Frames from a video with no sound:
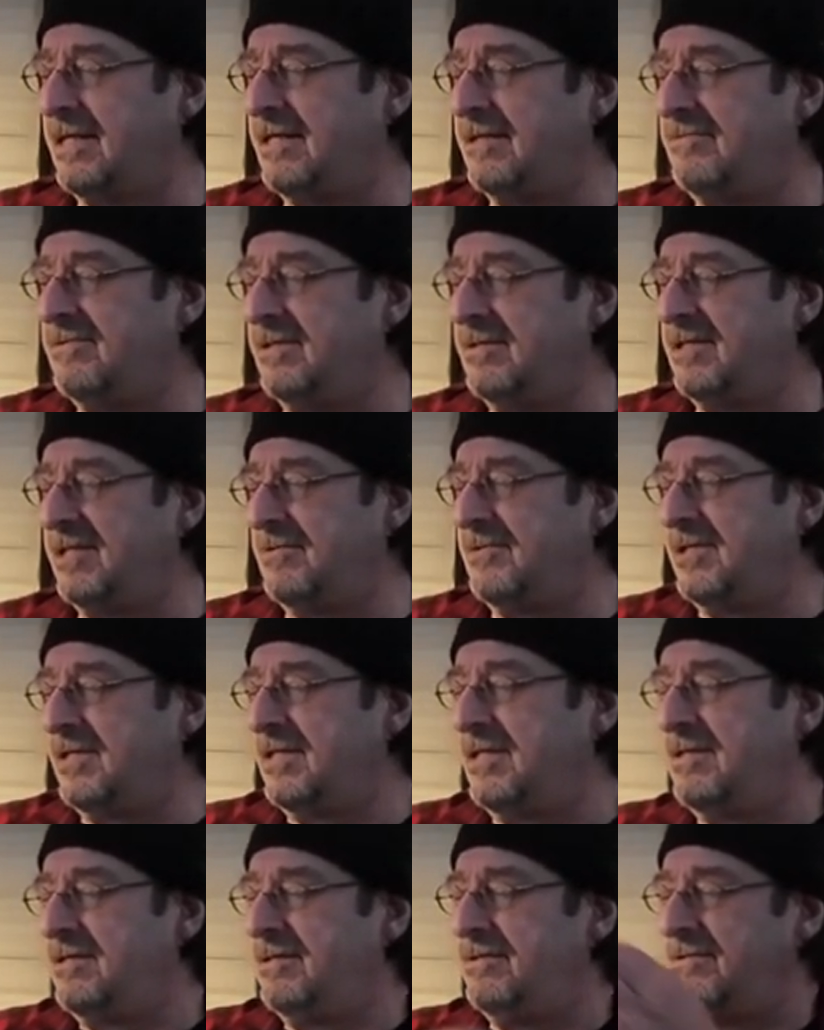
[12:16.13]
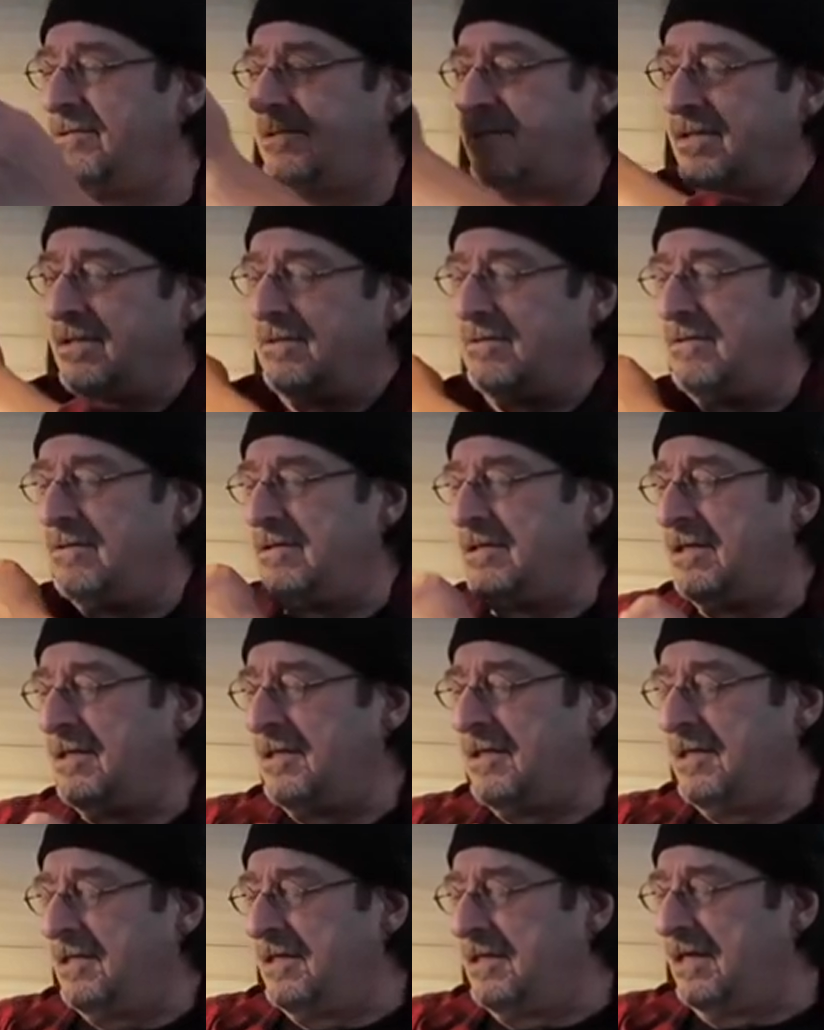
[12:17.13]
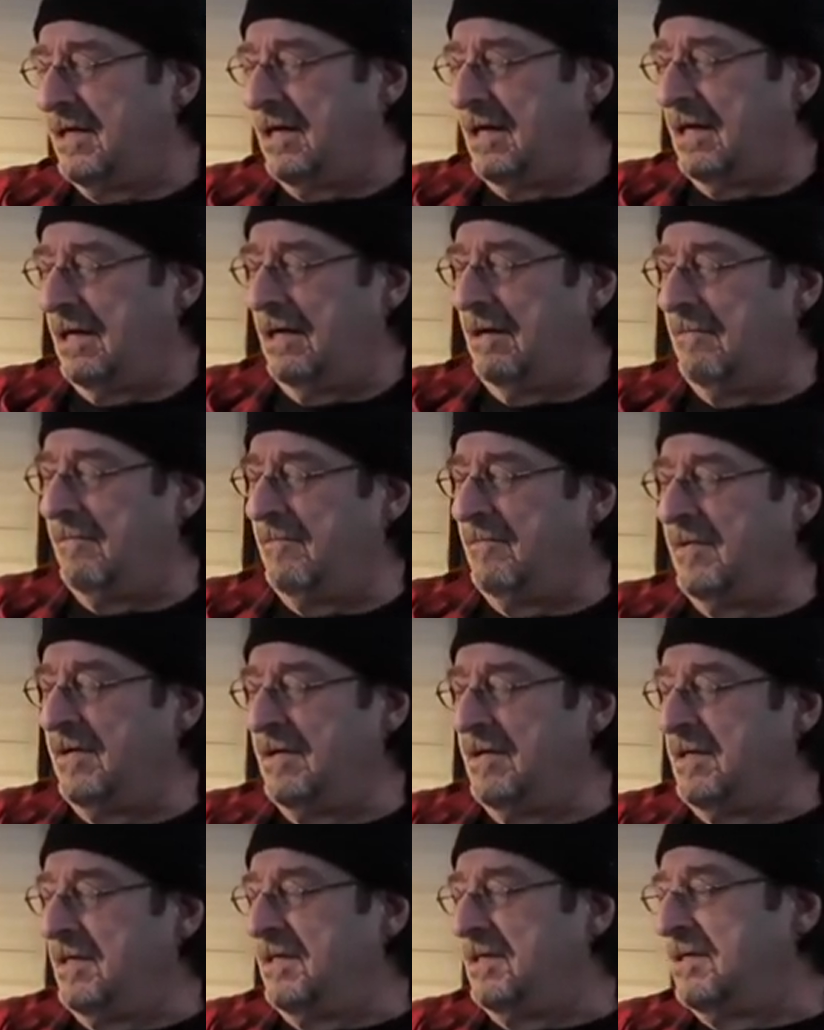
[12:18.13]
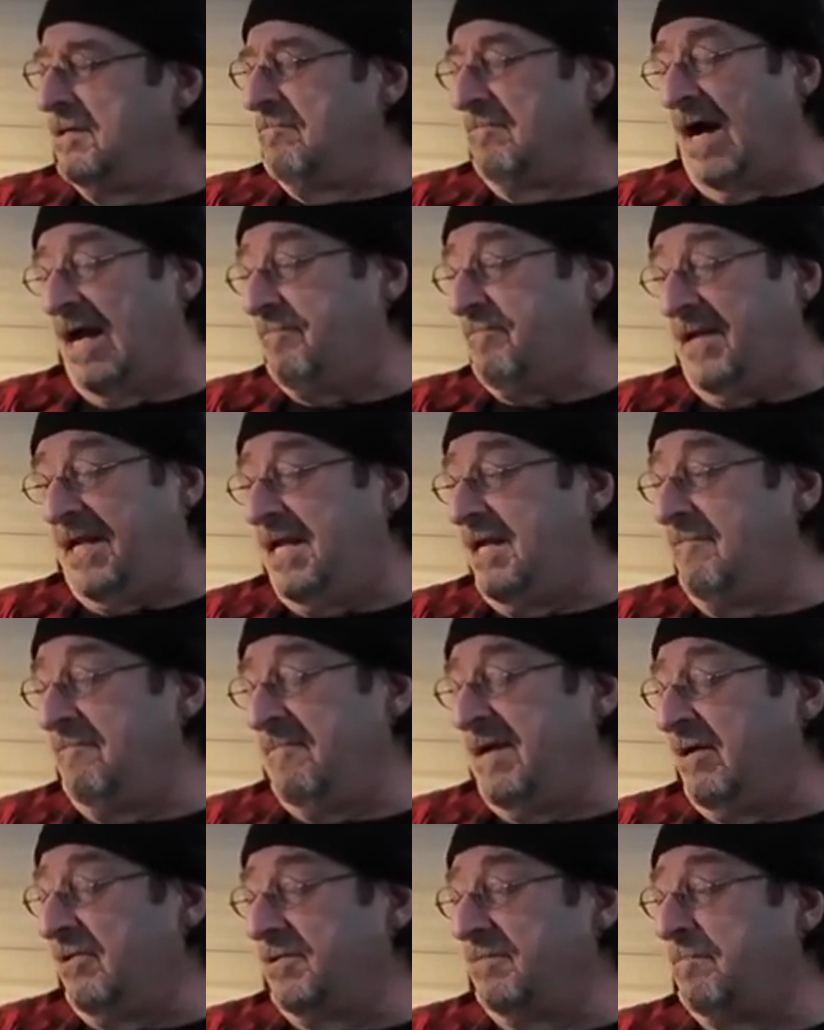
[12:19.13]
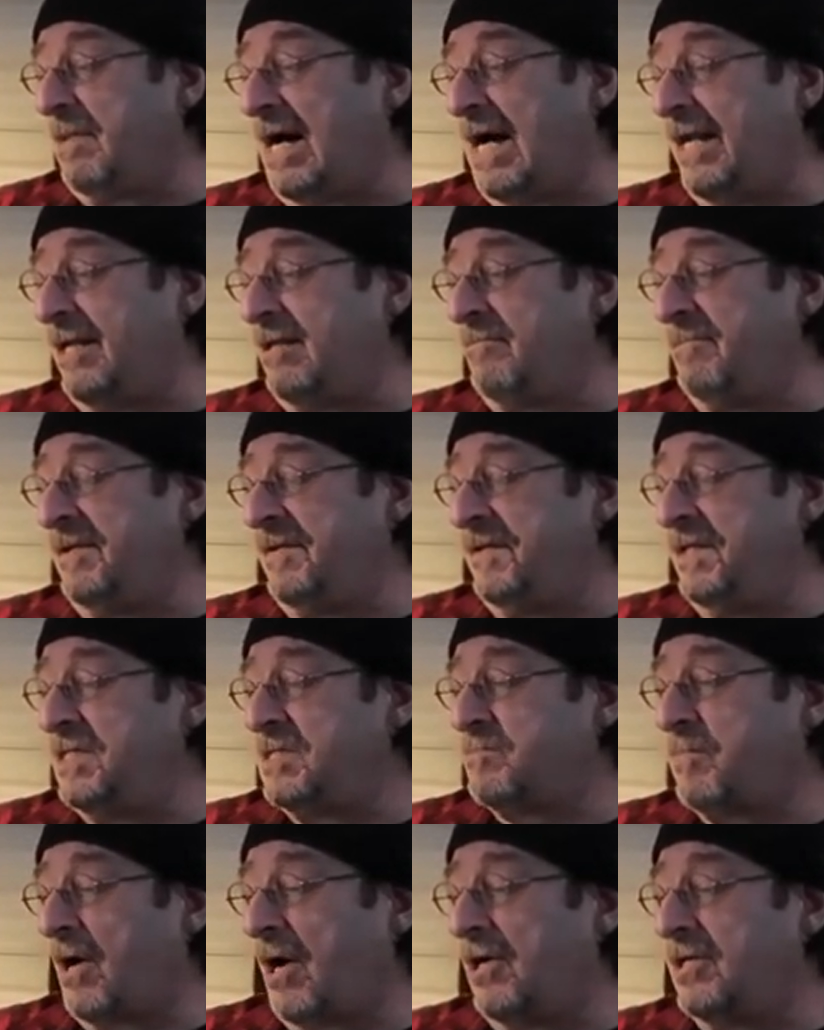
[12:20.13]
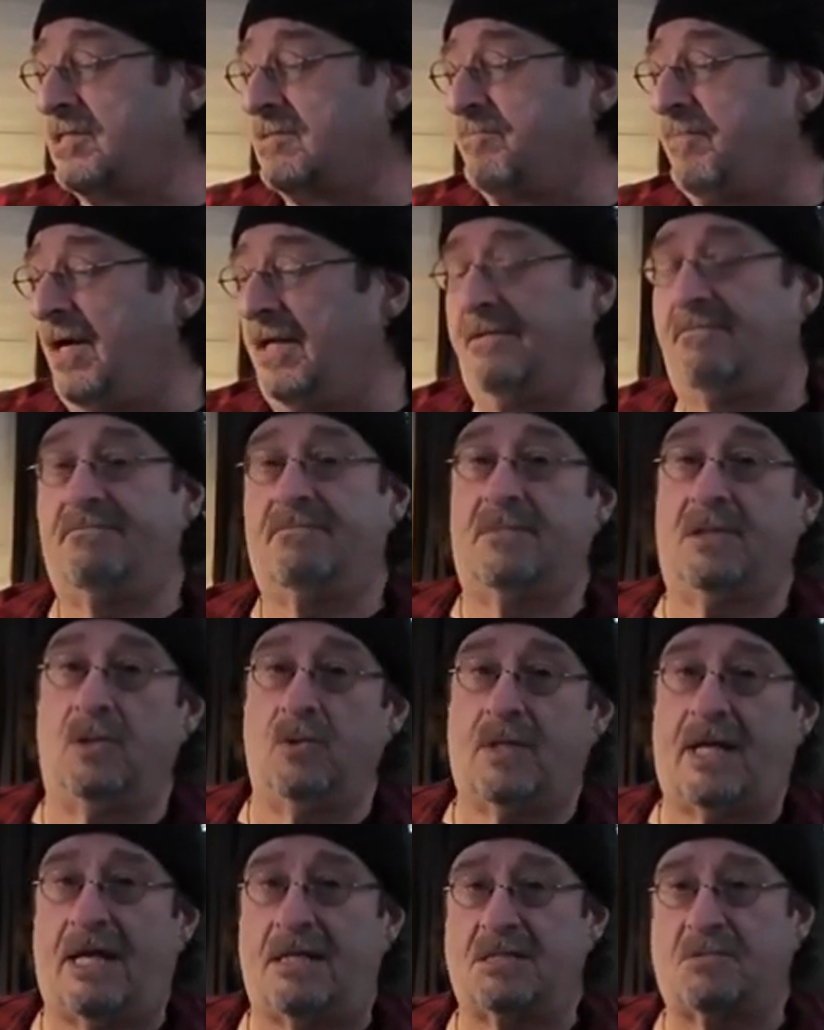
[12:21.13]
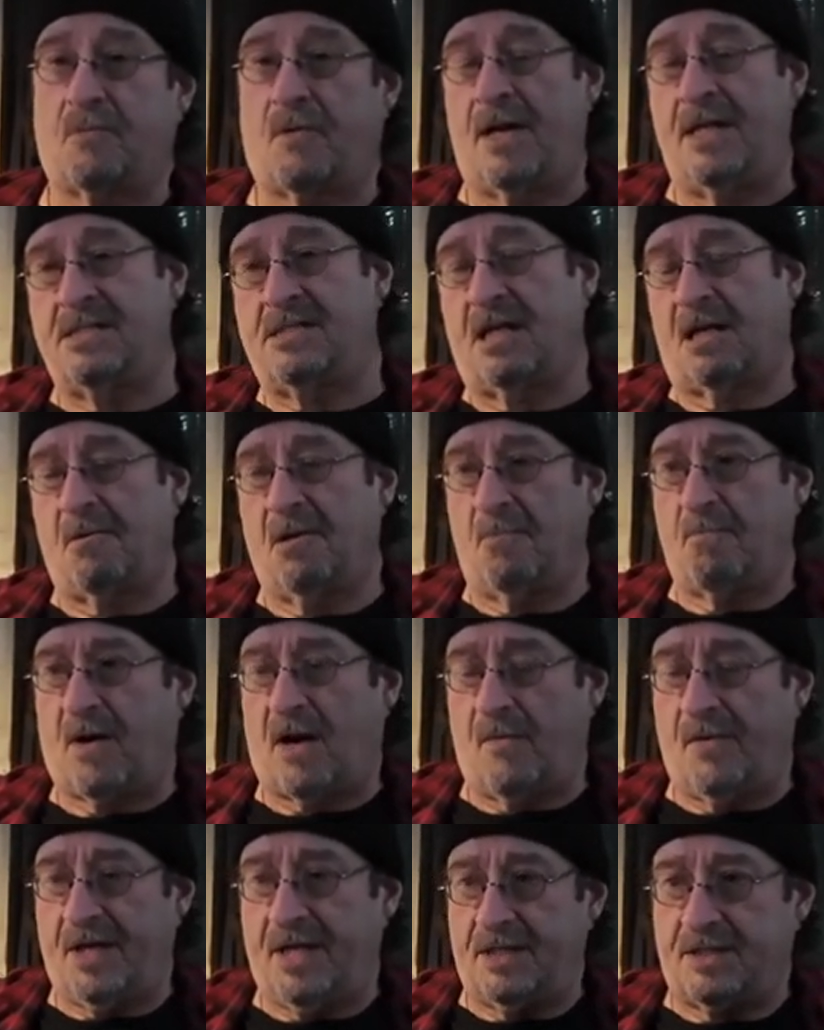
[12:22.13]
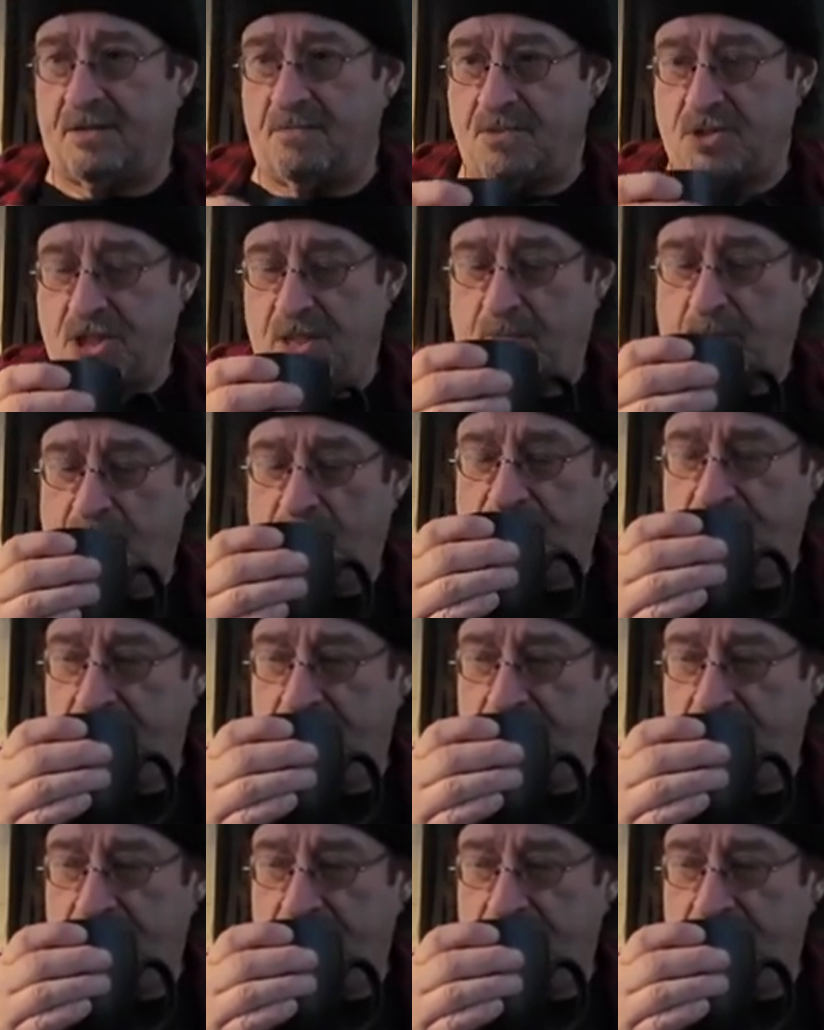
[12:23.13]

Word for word: I really, really do. So, um, might be even able to buy them in these parts, but Luke has friends that can probably get them cheaper